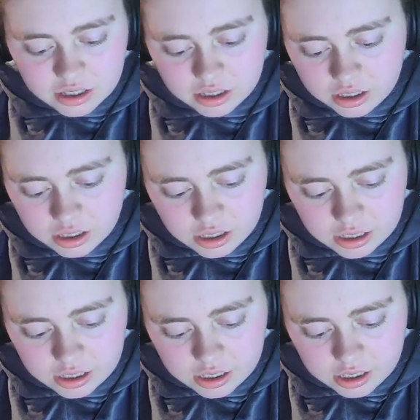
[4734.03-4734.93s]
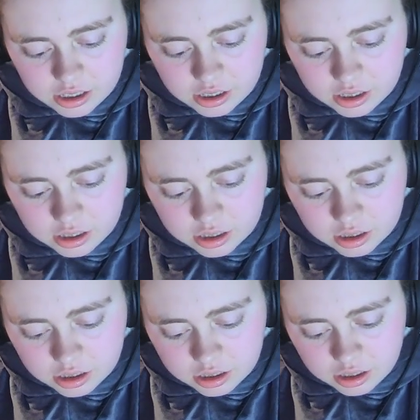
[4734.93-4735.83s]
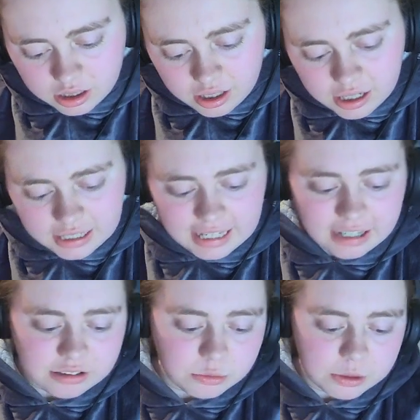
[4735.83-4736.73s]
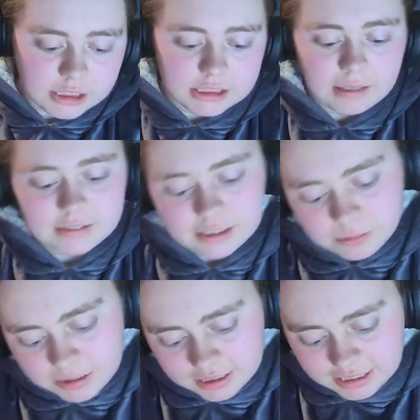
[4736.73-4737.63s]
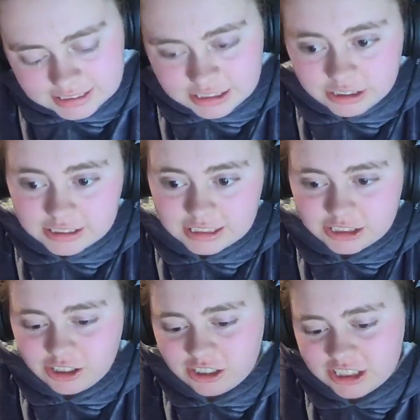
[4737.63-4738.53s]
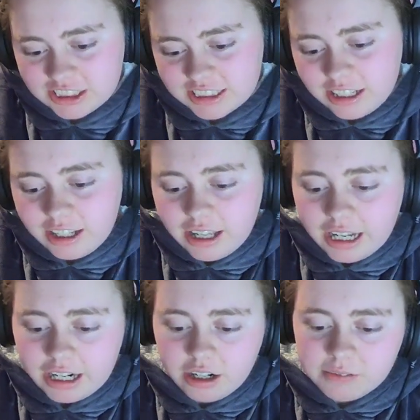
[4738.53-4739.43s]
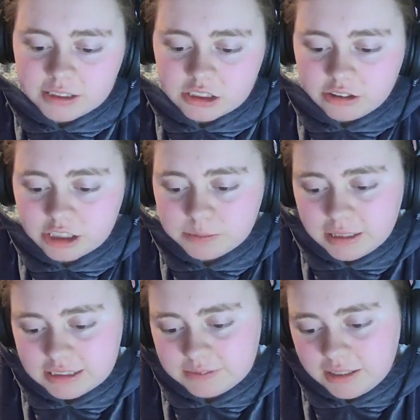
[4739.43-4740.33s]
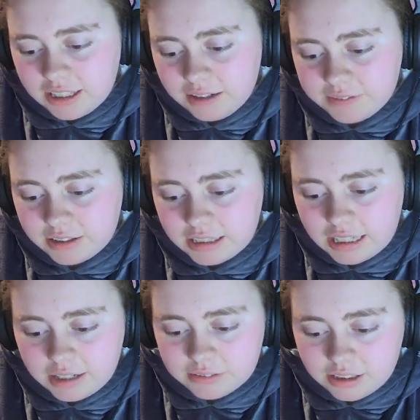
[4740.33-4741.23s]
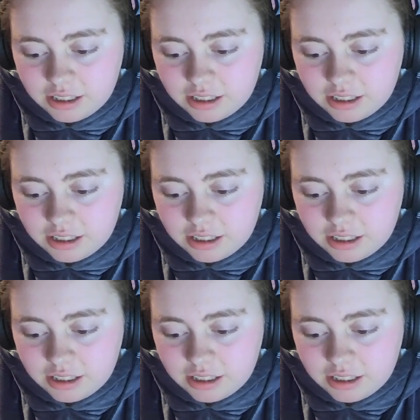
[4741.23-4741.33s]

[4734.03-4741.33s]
Uh, and they held wooden staffs that could be lit and used as torches. They They're never storage space, they found la-